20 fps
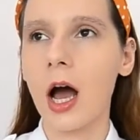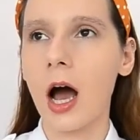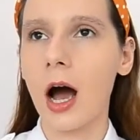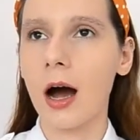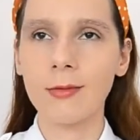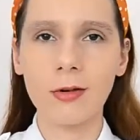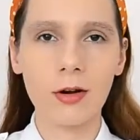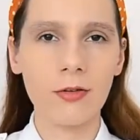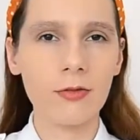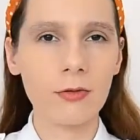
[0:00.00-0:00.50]

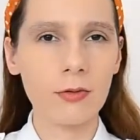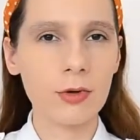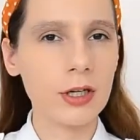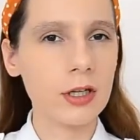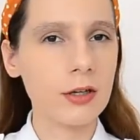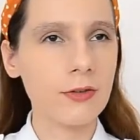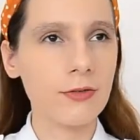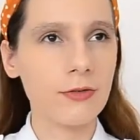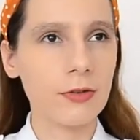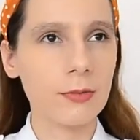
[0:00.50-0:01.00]
I'm not
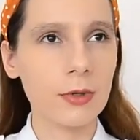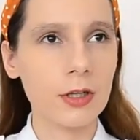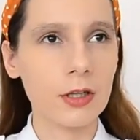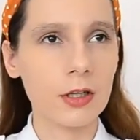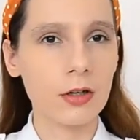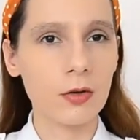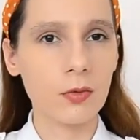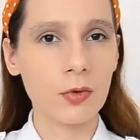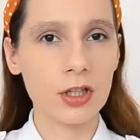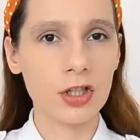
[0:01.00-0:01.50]
really
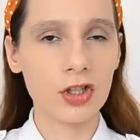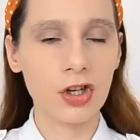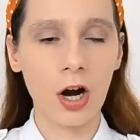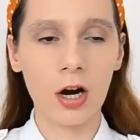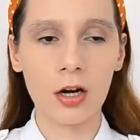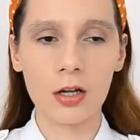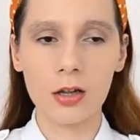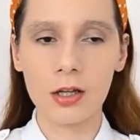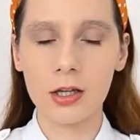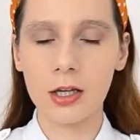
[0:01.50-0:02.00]
familiar with
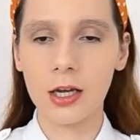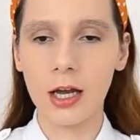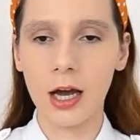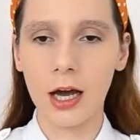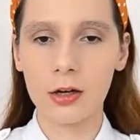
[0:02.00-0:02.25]
Charlie.